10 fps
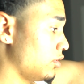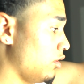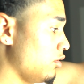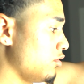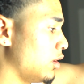
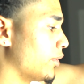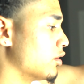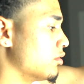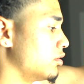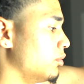Oh, here we
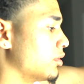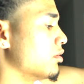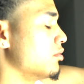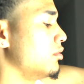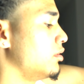go. Here
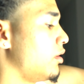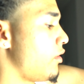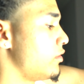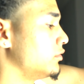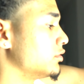we
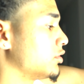go.